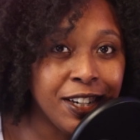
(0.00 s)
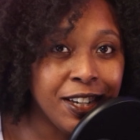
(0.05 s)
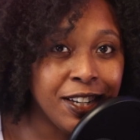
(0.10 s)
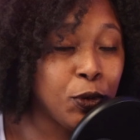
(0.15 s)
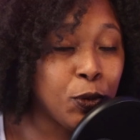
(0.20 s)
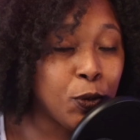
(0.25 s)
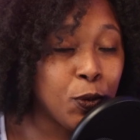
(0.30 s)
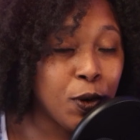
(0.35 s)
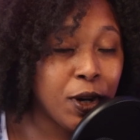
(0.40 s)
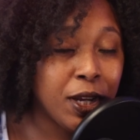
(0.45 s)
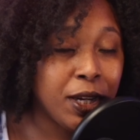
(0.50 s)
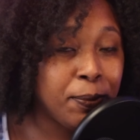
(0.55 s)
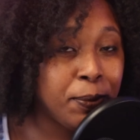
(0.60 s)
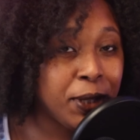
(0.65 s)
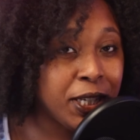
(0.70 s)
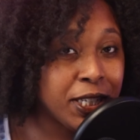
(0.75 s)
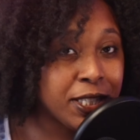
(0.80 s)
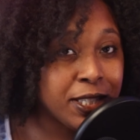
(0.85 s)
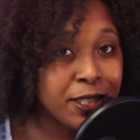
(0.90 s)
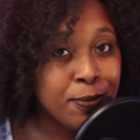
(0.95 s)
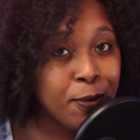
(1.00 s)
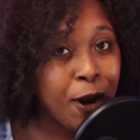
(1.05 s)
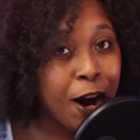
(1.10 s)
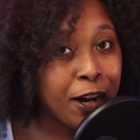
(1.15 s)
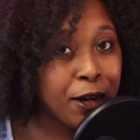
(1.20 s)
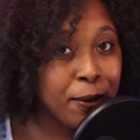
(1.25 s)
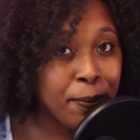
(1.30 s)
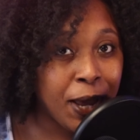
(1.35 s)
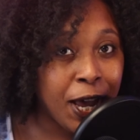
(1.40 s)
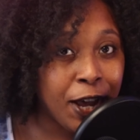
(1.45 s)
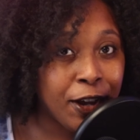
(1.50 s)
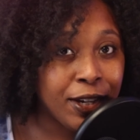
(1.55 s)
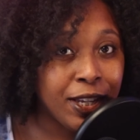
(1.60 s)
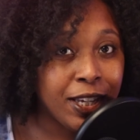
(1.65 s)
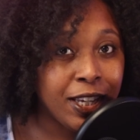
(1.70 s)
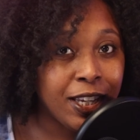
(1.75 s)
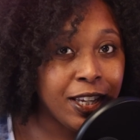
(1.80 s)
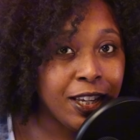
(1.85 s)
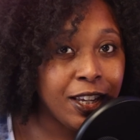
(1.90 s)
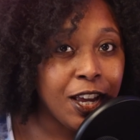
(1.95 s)
If you want to be smart
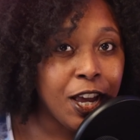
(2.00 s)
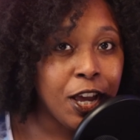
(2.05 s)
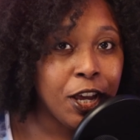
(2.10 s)
about it,